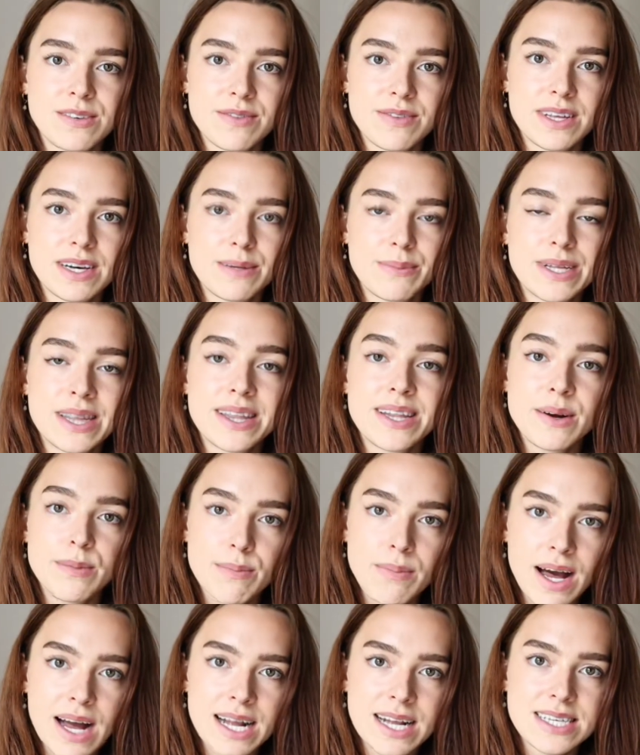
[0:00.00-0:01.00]
of them in their
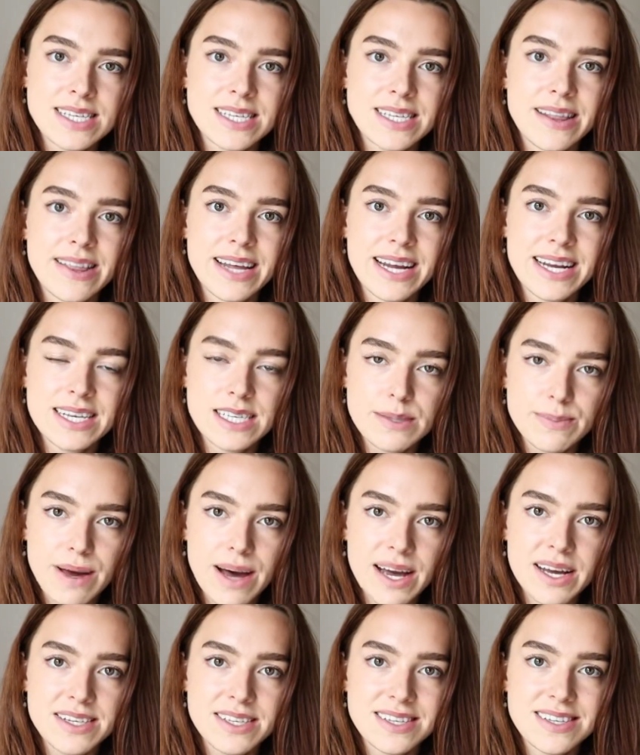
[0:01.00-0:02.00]
minds that they
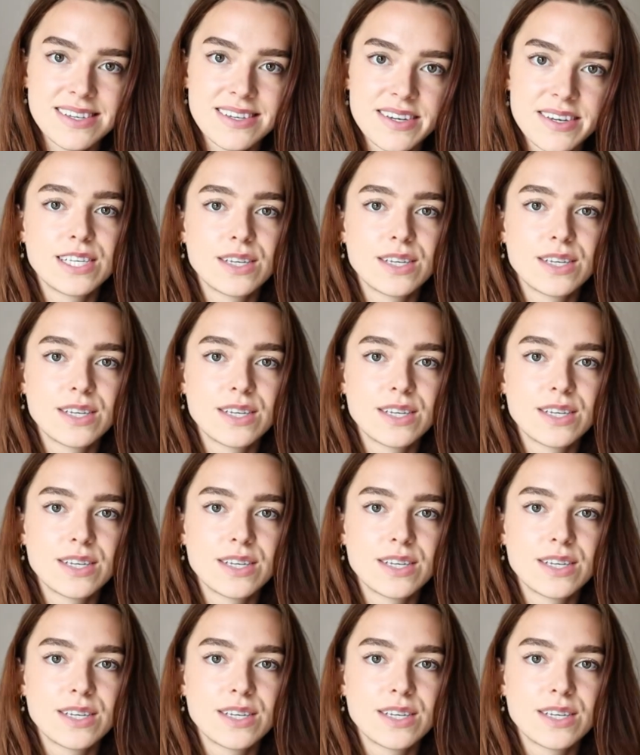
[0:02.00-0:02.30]
despise.